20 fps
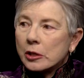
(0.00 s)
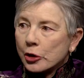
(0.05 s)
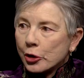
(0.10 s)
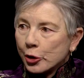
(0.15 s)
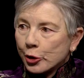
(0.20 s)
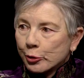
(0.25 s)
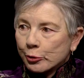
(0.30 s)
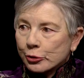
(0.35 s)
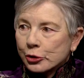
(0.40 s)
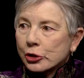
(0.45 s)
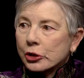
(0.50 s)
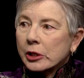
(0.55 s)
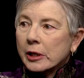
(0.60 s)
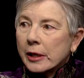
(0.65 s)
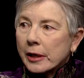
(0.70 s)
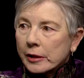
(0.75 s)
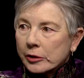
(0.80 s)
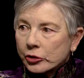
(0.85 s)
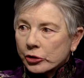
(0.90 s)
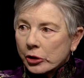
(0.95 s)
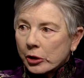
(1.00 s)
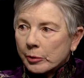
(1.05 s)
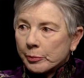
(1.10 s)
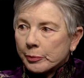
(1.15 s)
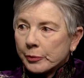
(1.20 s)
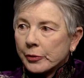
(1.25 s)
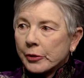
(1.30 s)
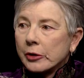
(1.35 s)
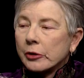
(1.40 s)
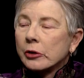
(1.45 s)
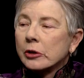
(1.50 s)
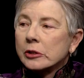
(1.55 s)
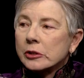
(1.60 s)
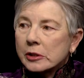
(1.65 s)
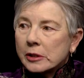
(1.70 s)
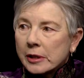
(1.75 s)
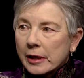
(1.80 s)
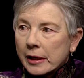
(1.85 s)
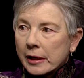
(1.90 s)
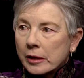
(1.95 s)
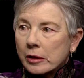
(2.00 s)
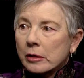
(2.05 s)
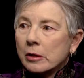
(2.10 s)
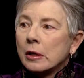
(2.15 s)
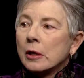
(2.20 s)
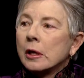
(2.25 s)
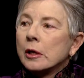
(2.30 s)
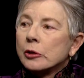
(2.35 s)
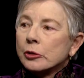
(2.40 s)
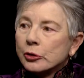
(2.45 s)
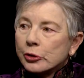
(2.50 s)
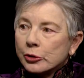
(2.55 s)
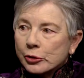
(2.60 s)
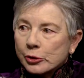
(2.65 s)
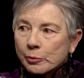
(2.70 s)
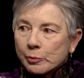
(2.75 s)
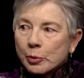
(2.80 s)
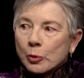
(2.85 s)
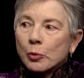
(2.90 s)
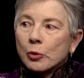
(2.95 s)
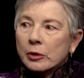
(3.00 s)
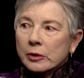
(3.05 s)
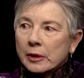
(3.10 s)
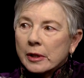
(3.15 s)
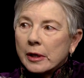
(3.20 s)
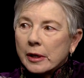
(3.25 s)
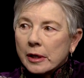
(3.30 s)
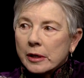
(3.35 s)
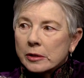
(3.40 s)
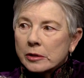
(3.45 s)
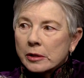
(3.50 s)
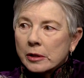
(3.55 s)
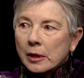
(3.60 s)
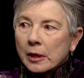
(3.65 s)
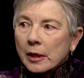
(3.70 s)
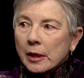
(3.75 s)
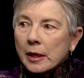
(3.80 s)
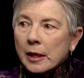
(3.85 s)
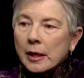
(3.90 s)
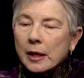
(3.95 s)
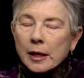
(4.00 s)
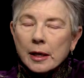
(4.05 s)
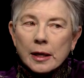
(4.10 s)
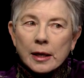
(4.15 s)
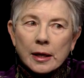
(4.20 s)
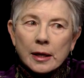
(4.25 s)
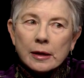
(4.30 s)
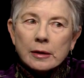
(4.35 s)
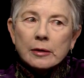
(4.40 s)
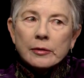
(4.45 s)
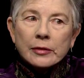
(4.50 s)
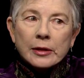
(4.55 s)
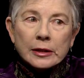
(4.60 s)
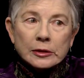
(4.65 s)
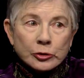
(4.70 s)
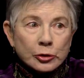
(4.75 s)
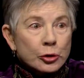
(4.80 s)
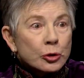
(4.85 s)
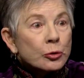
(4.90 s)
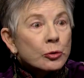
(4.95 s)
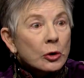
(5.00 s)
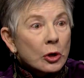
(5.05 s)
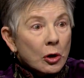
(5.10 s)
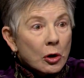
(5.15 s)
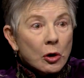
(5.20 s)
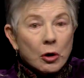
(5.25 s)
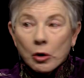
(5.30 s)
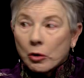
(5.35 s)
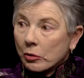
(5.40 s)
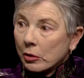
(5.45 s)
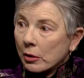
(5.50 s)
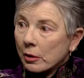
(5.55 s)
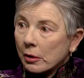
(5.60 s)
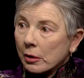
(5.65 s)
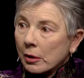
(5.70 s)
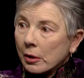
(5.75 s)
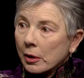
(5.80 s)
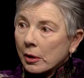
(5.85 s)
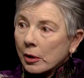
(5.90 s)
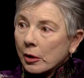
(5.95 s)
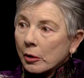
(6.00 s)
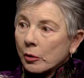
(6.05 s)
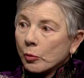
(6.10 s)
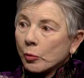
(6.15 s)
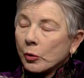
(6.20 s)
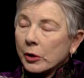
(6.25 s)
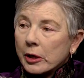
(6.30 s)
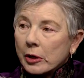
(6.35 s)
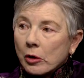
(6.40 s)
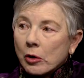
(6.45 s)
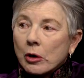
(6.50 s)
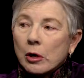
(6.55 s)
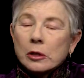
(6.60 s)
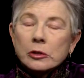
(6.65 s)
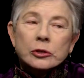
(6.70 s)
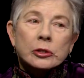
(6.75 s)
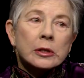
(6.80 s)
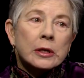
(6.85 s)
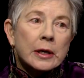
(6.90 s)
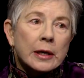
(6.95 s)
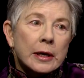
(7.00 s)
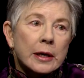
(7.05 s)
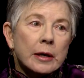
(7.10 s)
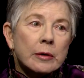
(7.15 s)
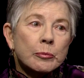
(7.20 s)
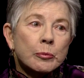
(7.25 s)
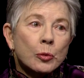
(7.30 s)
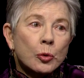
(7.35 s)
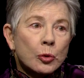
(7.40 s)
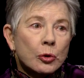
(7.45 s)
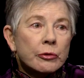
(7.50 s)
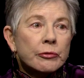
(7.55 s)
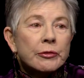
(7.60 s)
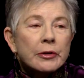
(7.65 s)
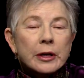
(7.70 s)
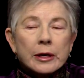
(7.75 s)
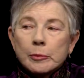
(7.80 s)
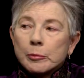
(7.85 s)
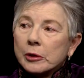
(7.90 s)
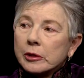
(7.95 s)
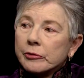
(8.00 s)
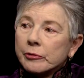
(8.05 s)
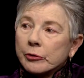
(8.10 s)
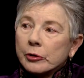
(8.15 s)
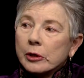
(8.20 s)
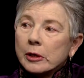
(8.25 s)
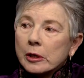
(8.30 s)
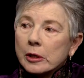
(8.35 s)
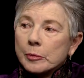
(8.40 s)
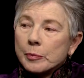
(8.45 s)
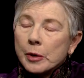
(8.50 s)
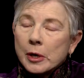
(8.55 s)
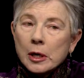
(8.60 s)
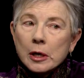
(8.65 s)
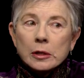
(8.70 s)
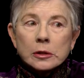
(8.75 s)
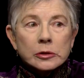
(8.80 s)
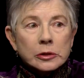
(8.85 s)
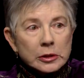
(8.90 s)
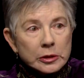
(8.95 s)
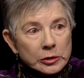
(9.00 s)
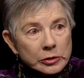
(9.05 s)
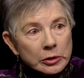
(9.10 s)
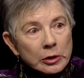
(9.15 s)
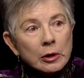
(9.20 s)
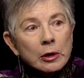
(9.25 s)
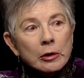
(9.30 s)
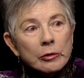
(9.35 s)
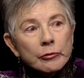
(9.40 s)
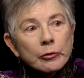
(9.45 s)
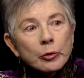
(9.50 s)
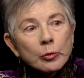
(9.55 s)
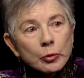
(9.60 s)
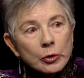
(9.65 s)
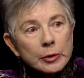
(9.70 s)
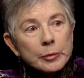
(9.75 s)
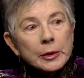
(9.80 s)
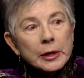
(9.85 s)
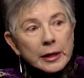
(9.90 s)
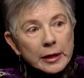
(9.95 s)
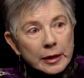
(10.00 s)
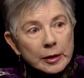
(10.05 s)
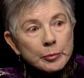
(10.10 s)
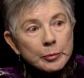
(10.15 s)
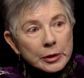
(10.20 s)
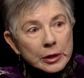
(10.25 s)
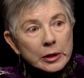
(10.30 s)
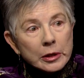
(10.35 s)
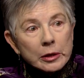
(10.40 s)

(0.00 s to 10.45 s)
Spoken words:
years to catch up. There is data to support that. And that's too long. we ought to have more family-friendly policies for women and men.